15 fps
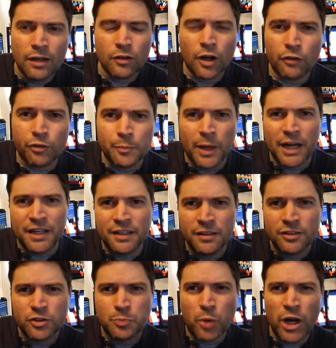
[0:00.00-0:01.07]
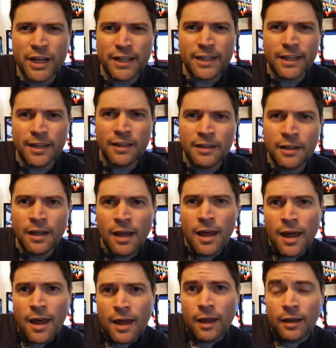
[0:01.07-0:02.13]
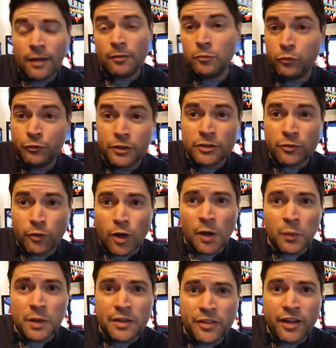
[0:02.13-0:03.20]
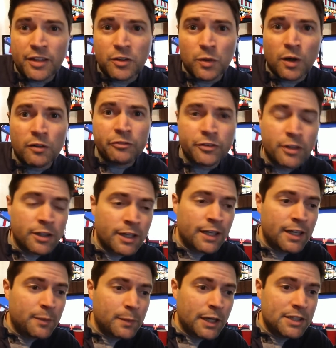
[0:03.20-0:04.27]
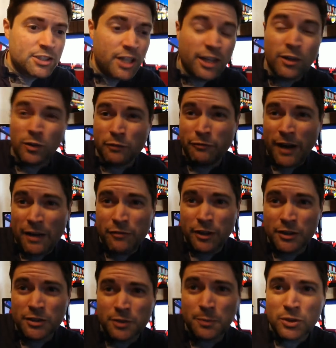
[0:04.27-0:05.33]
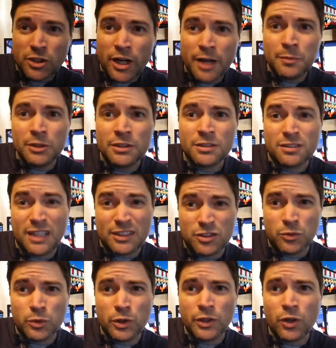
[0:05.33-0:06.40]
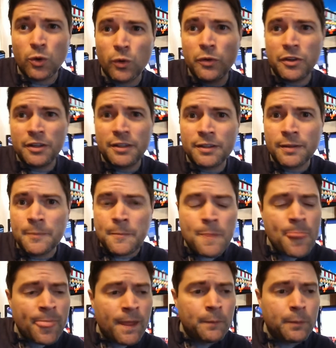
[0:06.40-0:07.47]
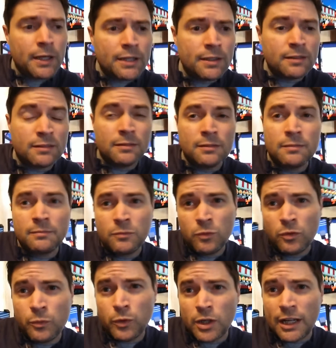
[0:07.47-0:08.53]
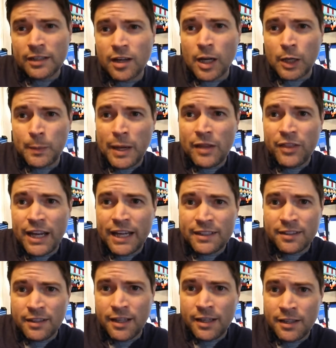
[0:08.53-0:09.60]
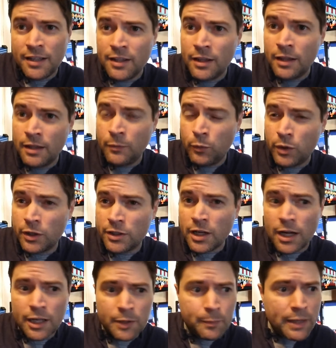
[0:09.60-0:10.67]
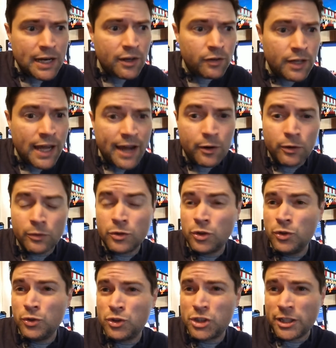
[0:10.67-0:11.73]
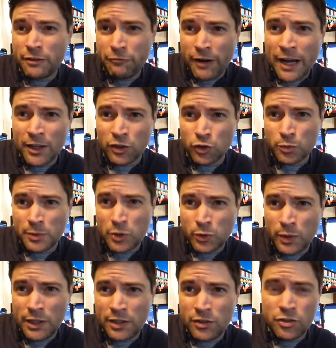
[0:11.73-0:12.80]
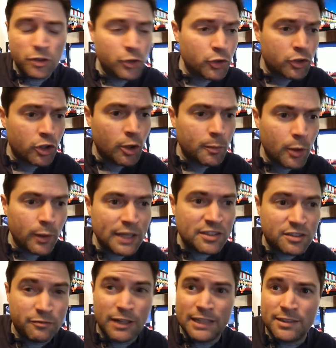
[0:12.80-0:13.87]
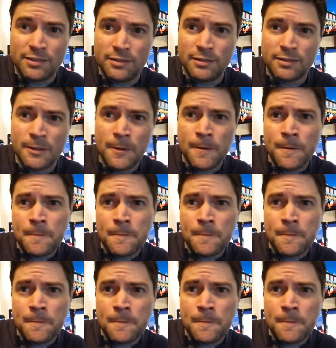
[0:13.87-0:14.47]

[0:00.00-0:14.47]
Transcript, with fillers: Hello everybody, it's Brandon again. First of all, I want to thank you all for getting my channel to 500 subscribers. That's a really cool thing. But we're not talking about that today. We're talking about how to share files between two Chrome OS devices.